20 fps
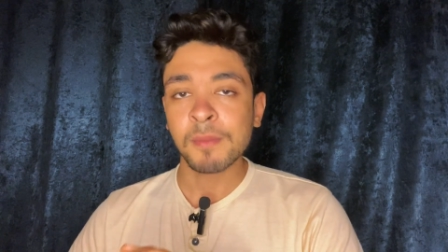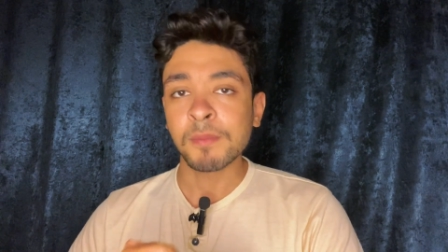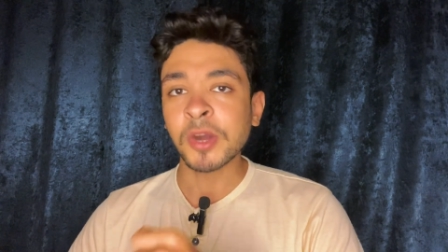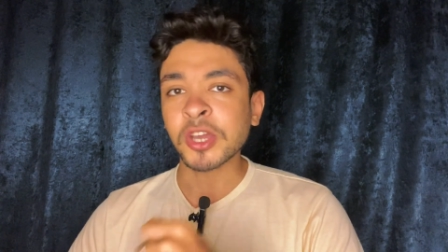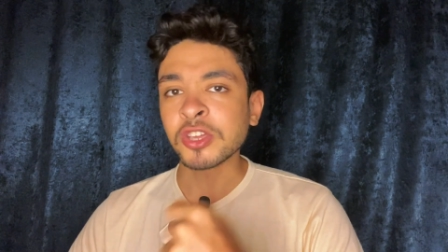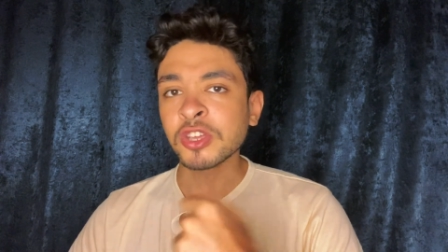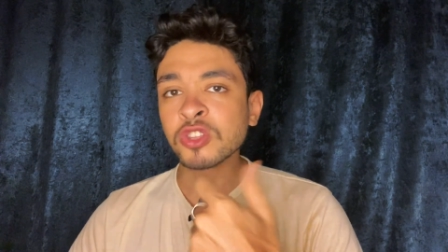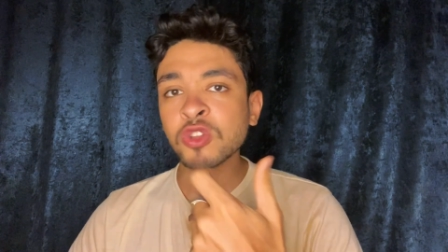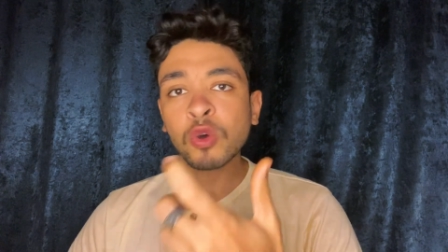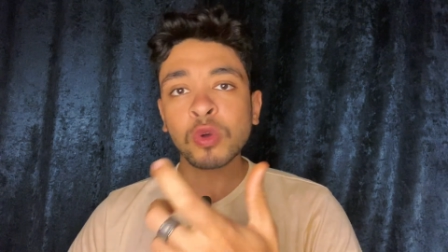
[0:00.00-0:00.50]

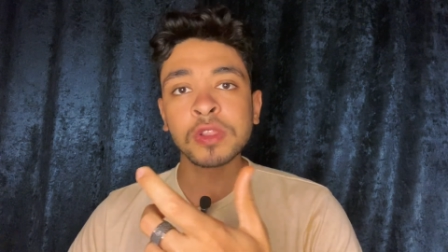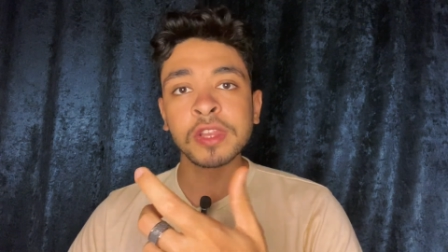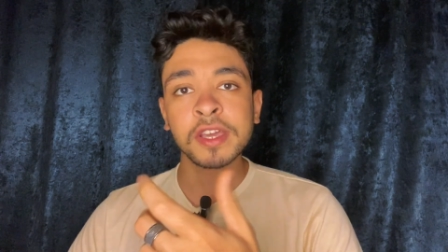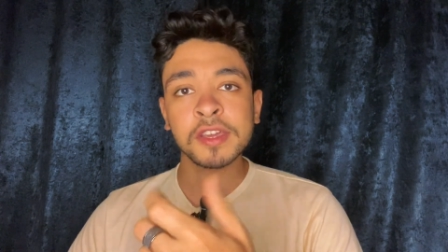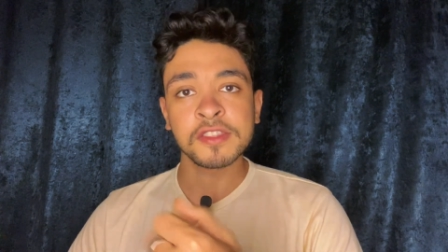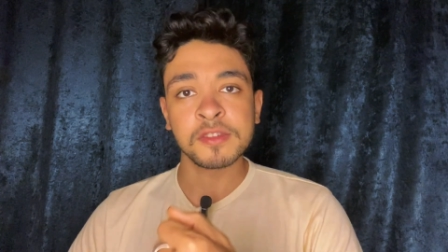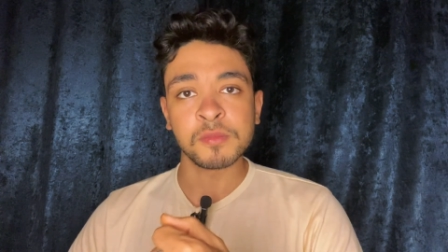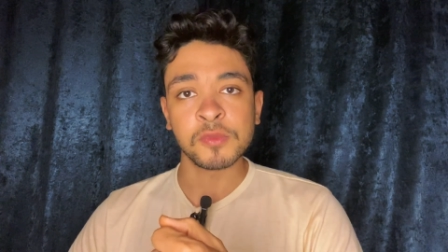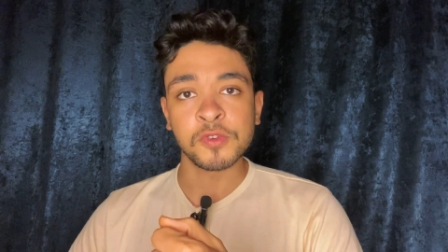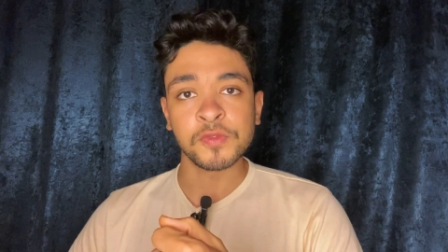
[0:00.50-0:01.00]
but you don't
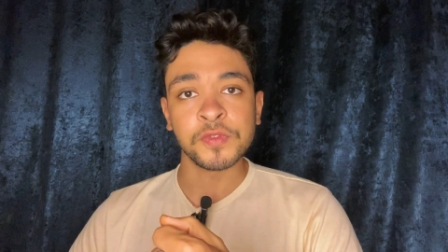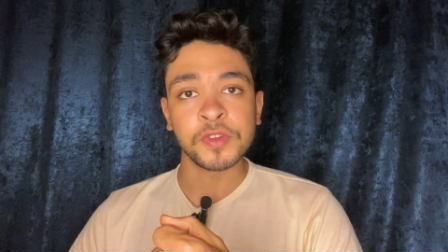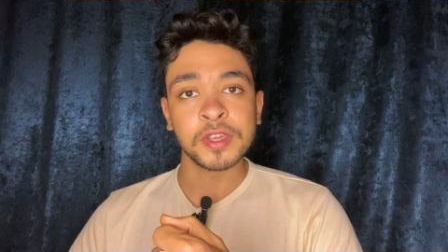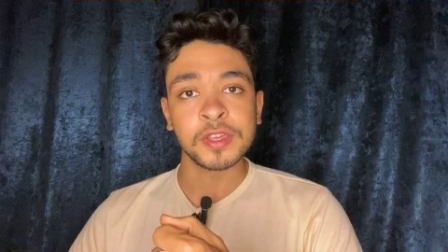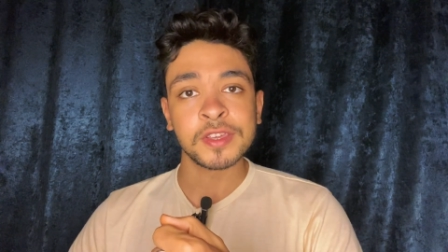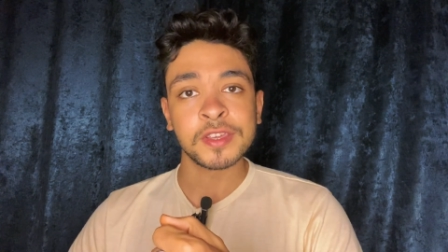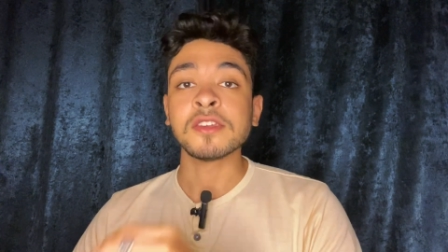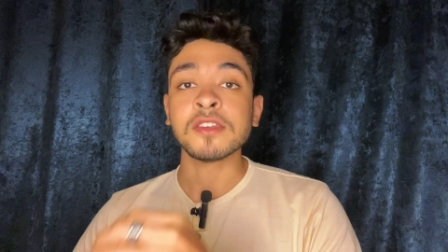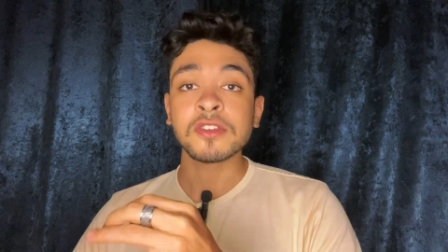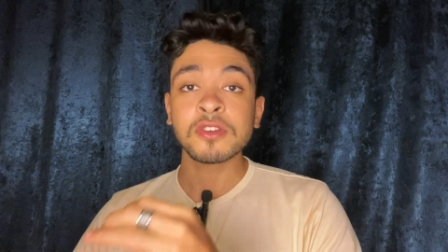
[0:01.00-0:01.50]
like the
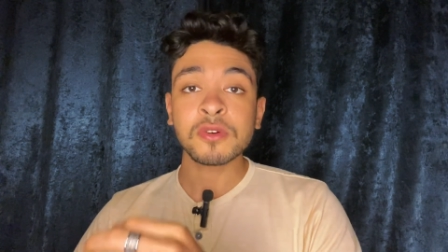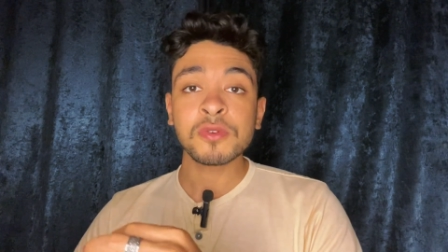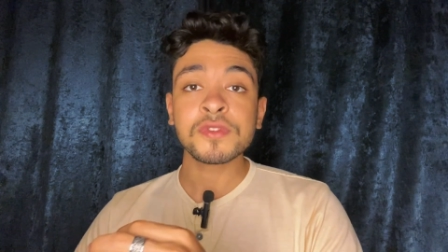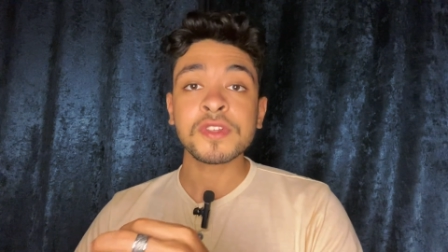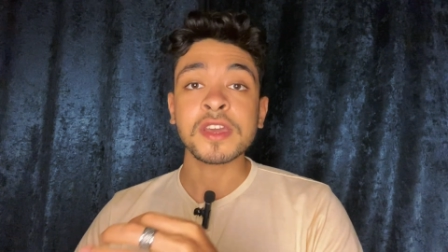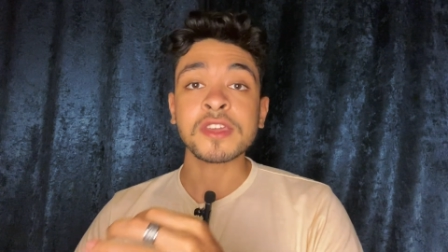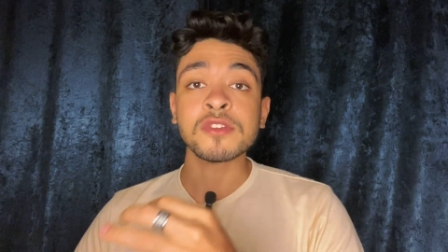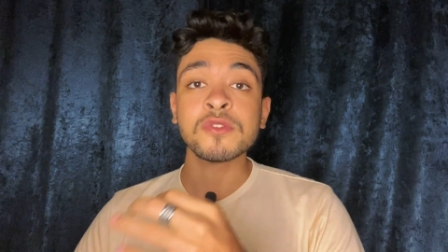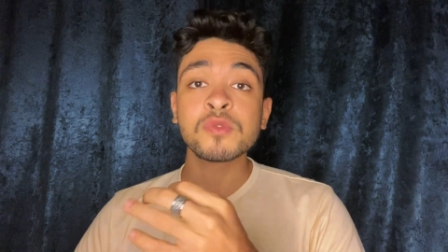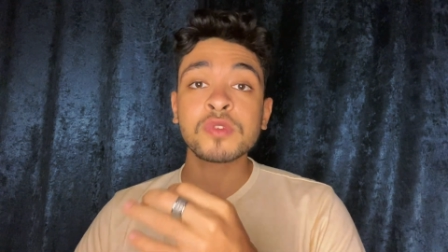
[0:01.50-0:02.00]
movie, you know
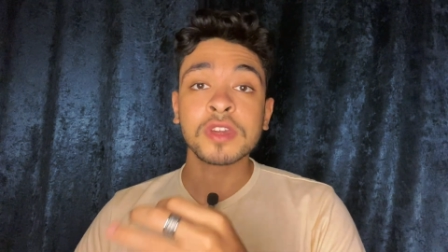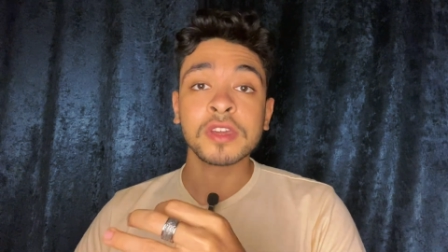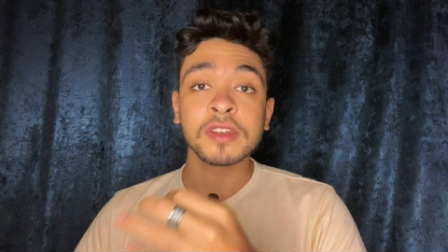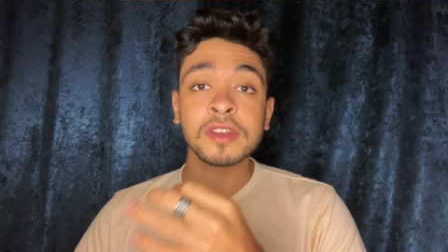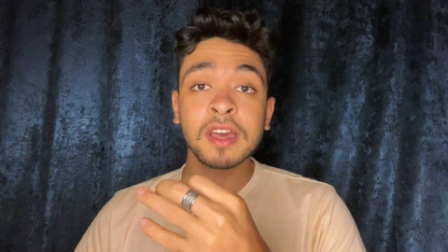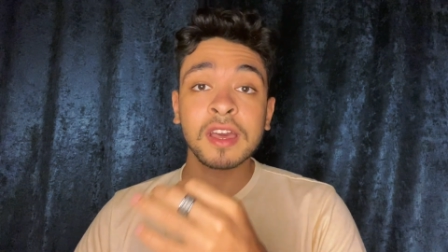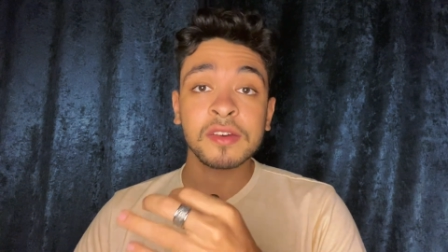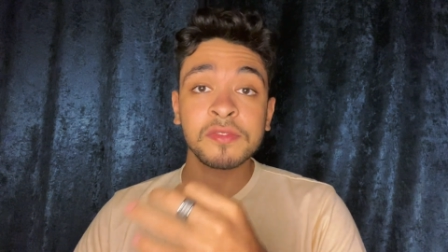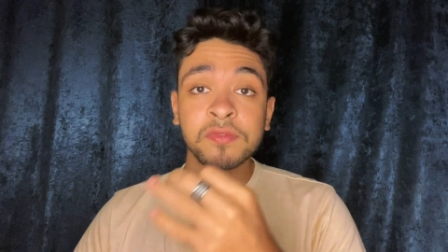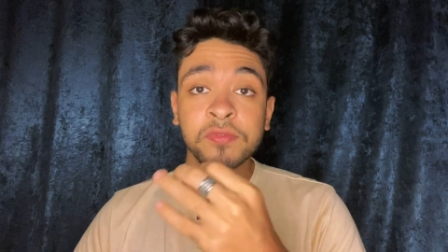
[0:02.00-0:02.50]
that you
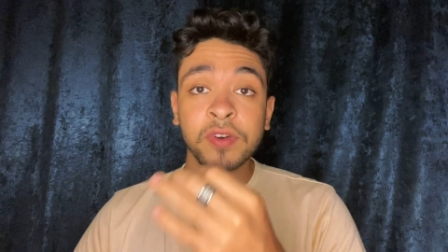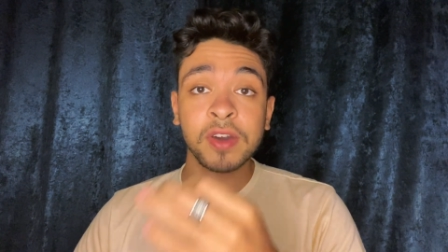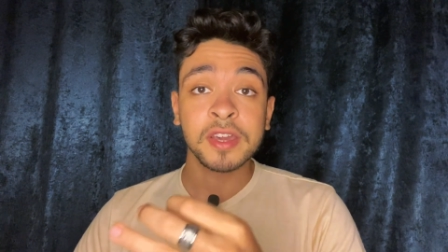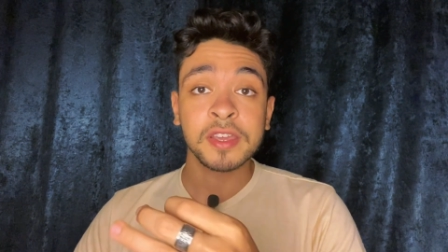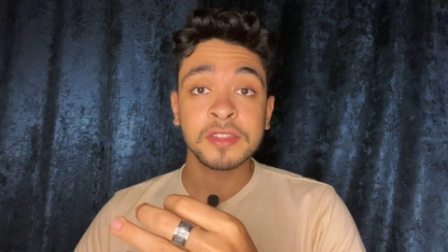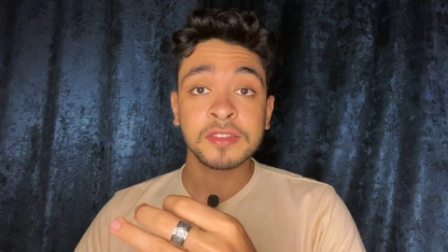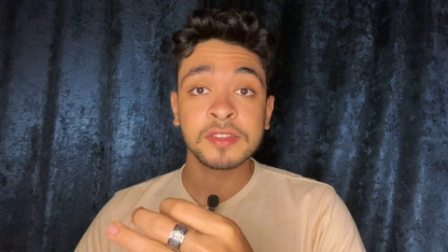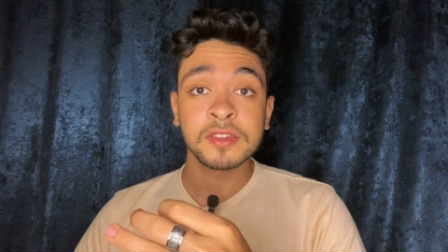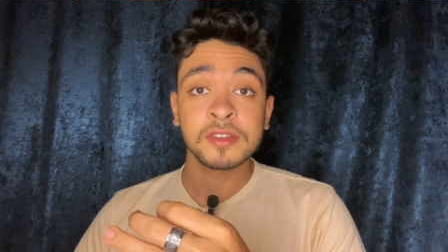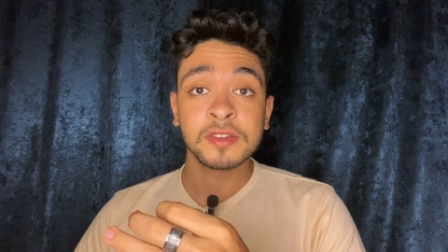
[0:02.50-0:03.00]
cannot
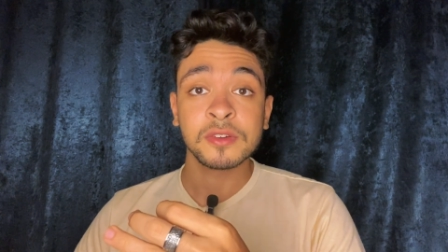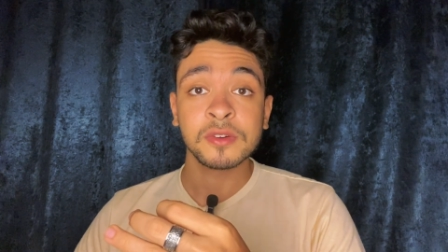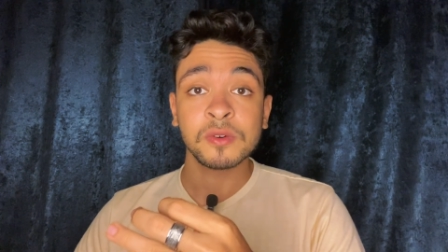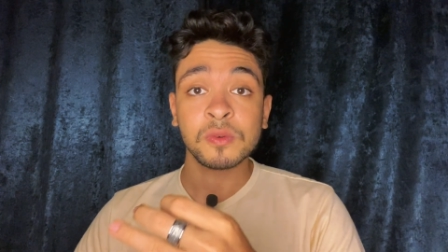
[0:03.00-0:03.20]
fight